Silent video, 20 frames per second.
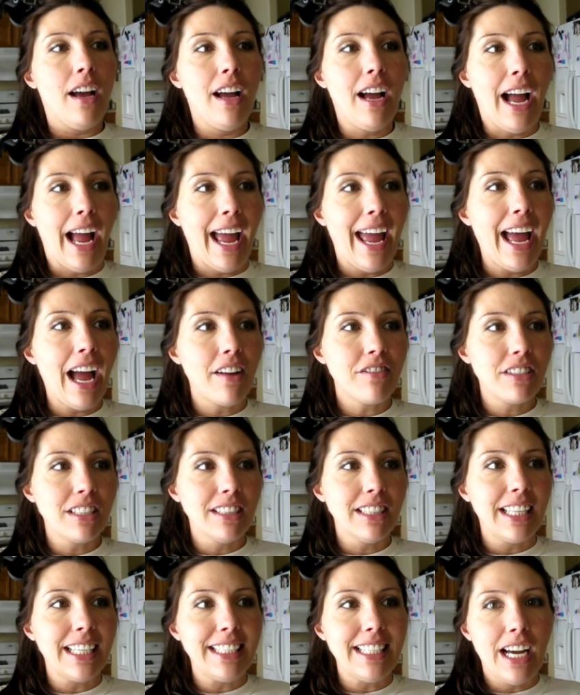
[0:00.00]
I have to
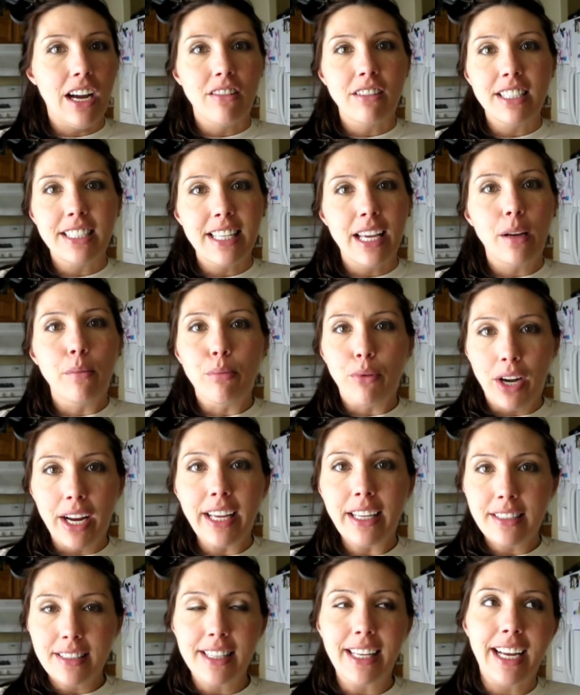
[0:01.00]
lay down and take
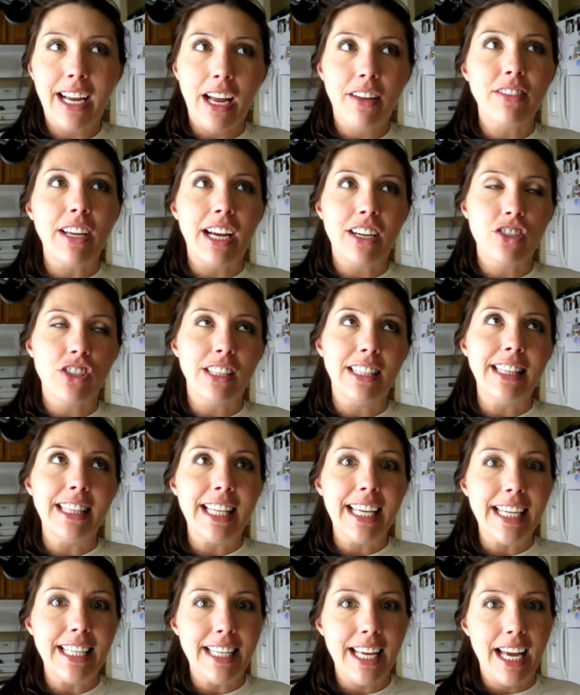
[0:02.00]
breaks. Like, I have to actually
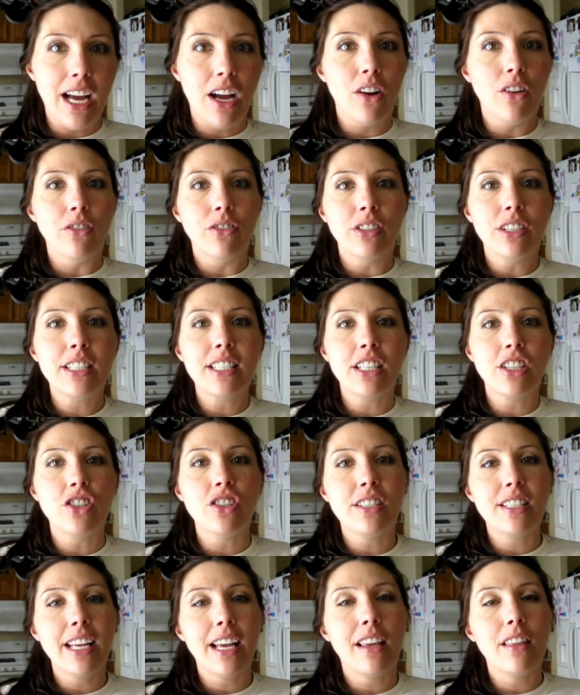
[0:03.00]
lay down to
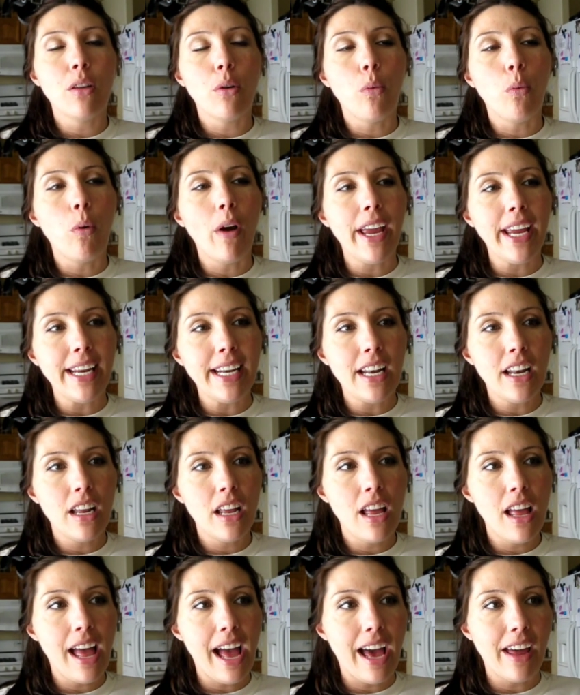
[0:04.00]
just take the weight
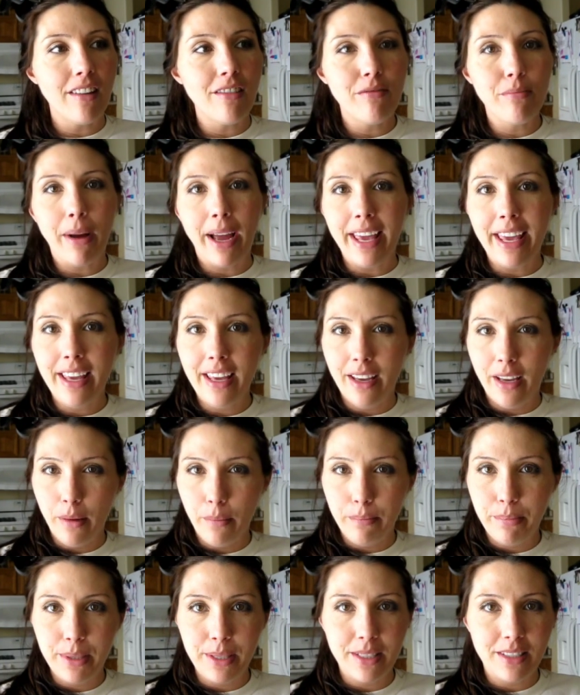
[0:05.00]
out of my
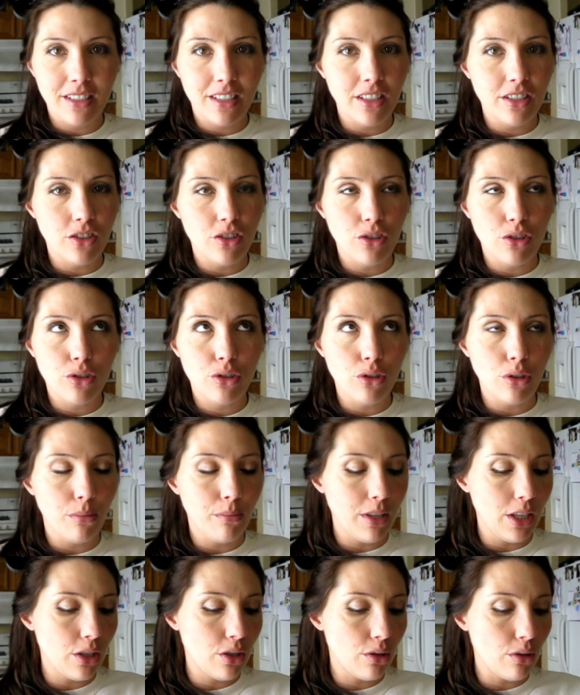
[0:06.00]
hips because there's so
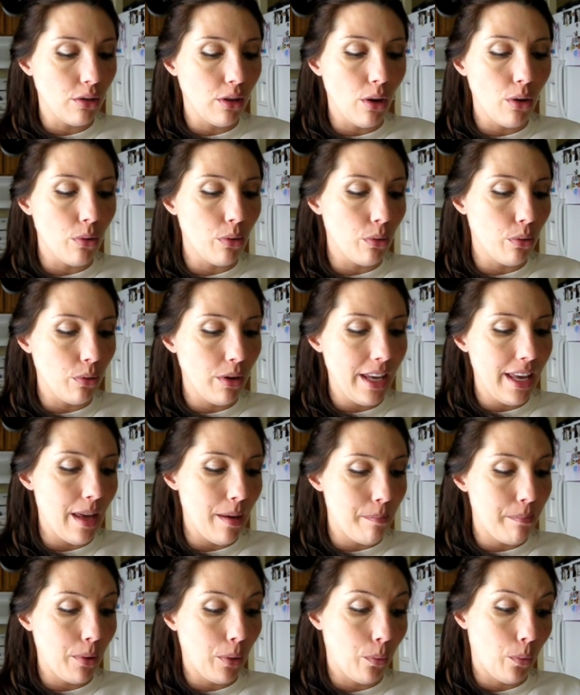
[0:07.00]
much low
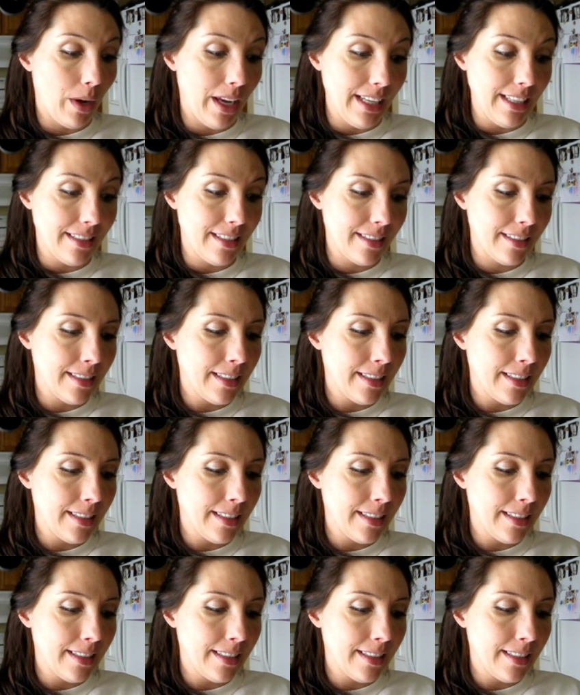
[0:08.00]
hip weight.